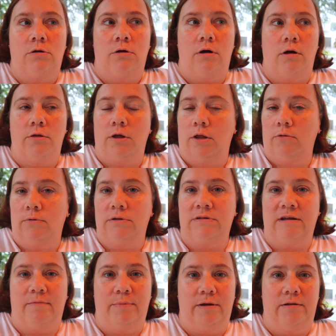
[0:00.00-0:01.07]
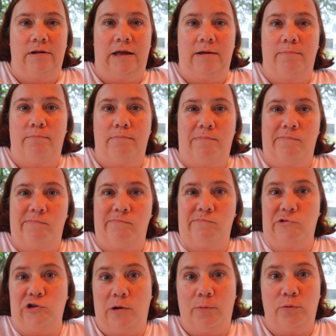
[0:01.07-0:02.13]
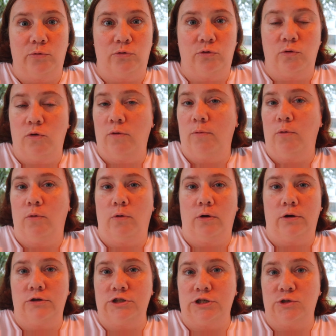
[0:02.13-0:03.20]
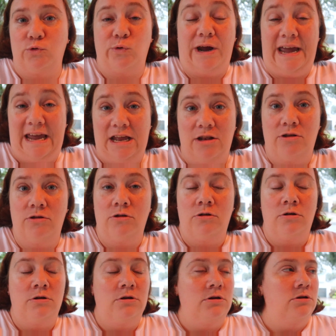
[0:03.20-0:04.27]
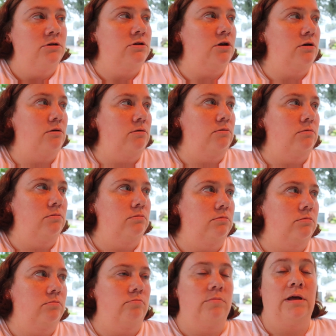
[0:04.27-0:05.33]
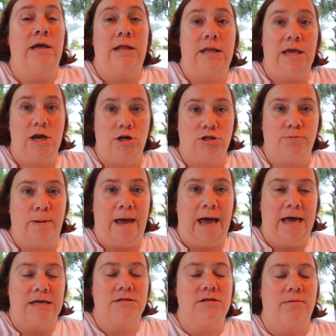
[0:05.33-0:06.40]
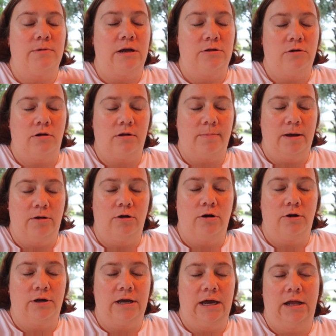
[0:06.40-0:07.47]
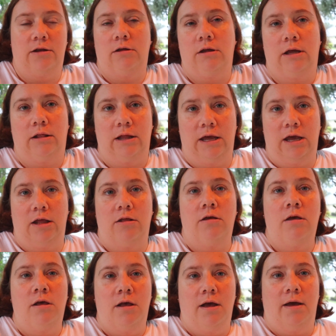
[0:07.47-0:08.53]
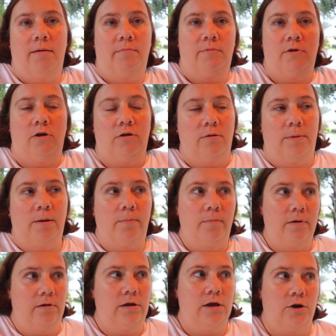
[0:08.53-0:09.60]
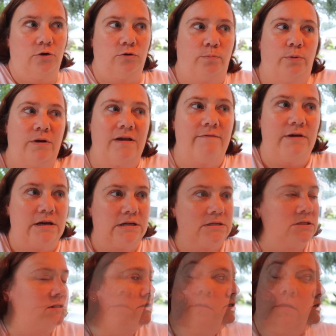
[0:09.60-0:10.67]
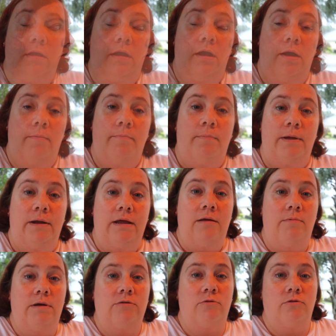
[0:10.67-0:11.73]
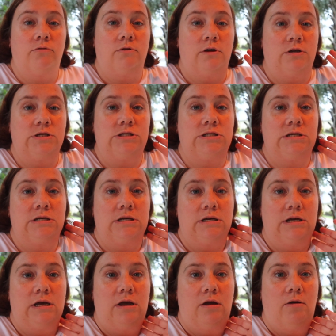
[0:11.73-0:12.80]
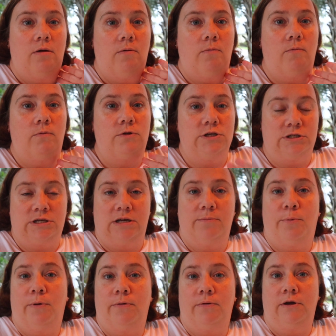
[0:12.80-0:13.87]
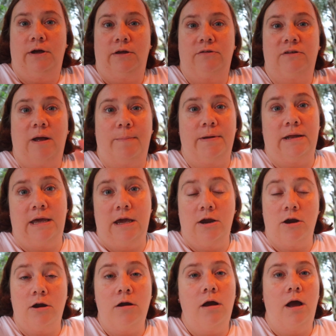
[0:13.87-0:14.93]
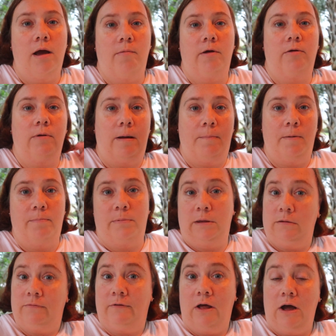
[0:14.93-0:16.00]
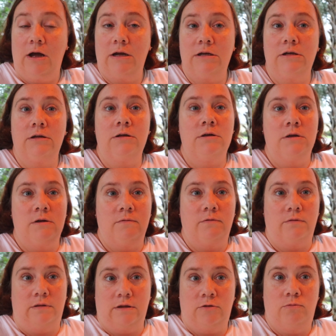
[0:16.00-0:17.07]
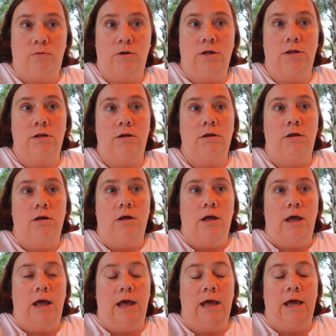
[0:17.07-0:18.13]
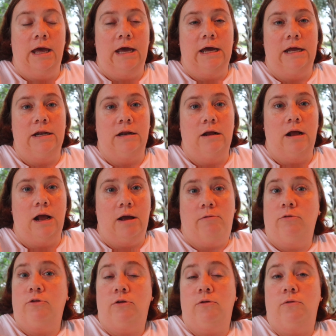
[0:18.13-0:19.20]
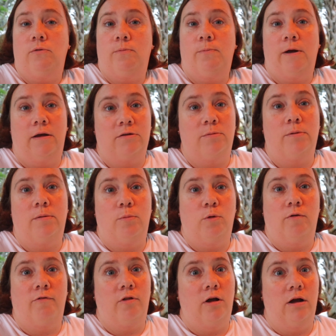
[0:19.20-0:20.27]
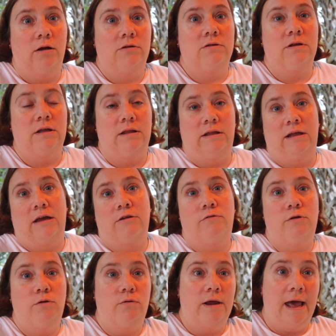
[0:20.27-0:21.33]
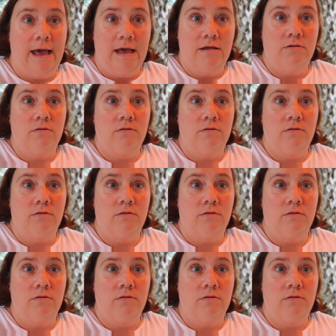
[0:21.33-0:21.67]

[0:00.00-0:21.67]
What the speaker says: All the other ones have been like tropical storm or just rain. So in years past, I'm not talking about Hurricane Helene, I'm talking about years previous. But anyways, Cruise Nerds, just gonna stop it here. I'm gonna wrap up this vlog for this one, and I will do possibly more vlogs in the next few days.